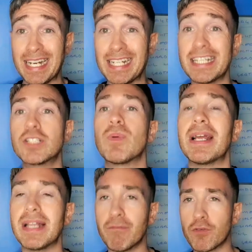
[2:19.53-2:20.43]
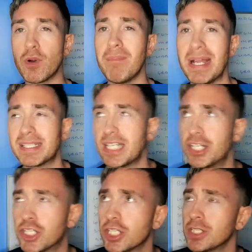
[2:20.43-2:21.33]
it this way than through a
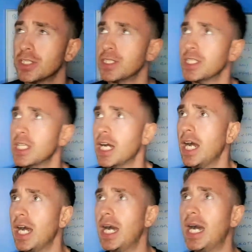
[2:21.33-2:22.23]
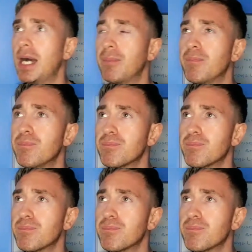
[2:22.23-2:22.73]
message. So